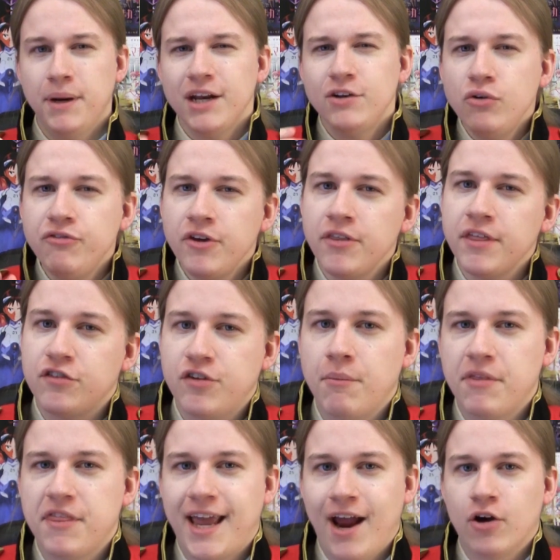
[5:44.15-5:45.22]
But I do feel that
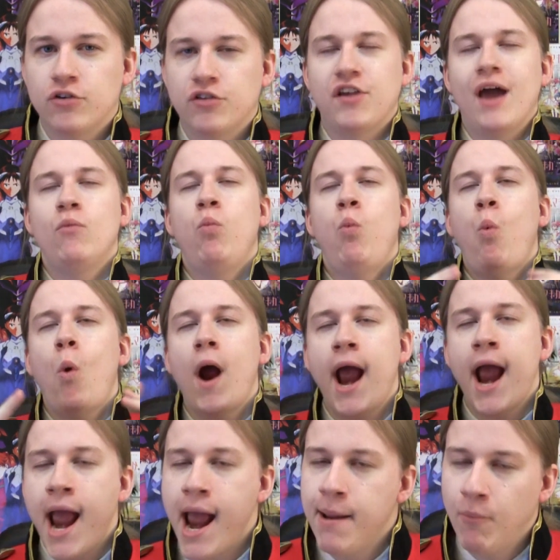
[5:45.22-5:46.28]
some of the characters had
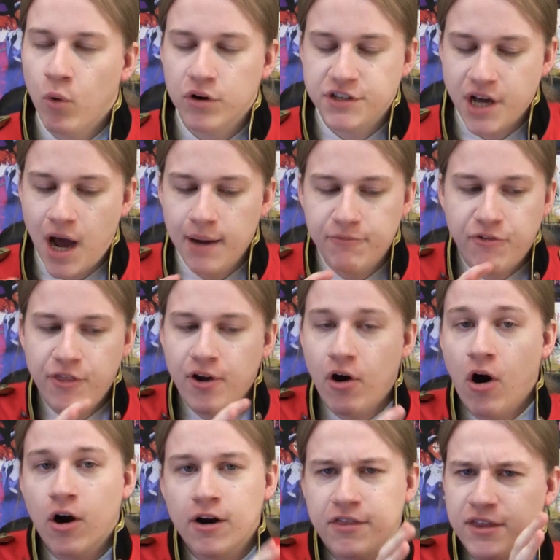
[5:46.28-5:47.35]
way more time for their
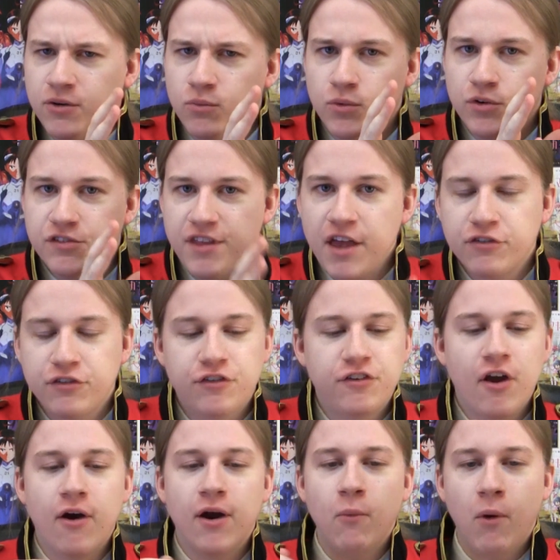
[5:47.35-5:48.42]
arc than was necessary,